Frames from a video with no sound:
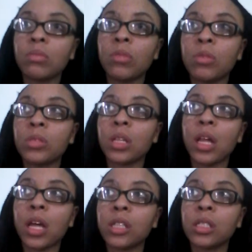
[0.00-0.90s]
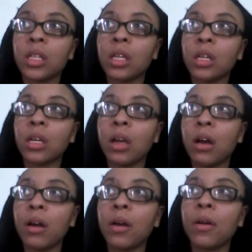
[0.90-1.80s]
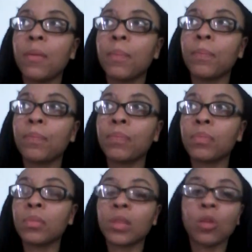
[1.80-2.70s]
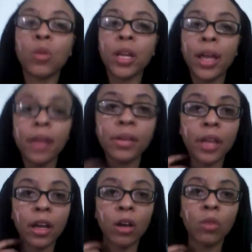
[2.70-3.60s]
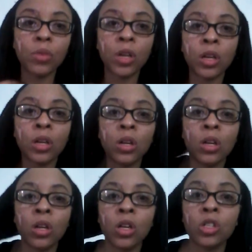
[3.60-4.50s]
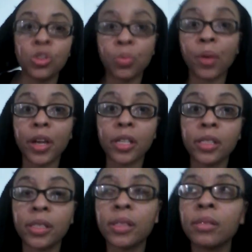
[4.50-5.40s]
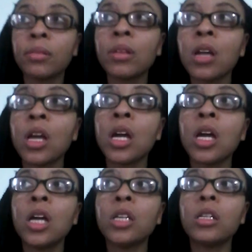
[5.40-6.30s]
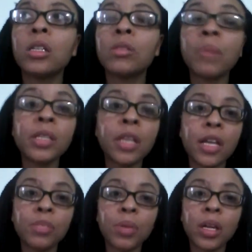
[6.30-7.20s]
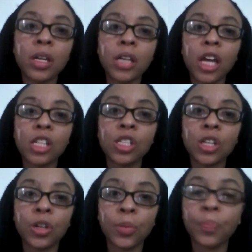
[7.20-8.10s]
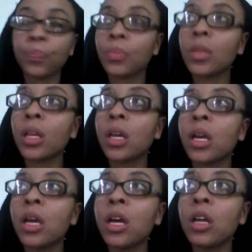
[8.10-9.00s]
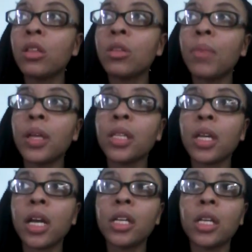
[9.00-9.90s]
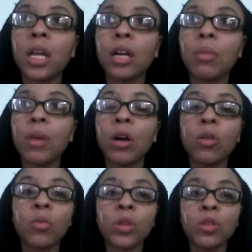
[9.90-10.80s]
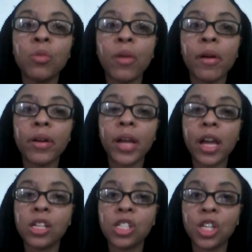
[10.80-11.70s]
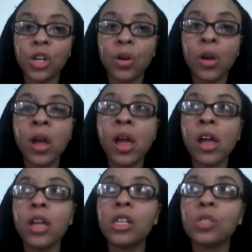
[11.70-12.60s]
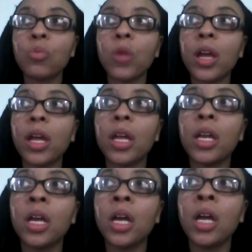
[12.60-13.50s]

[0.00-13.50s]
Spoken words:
what was the last thing? When it came down to breaks, especially as being a cashier. The main thing I didn't like about when you are a cashier is when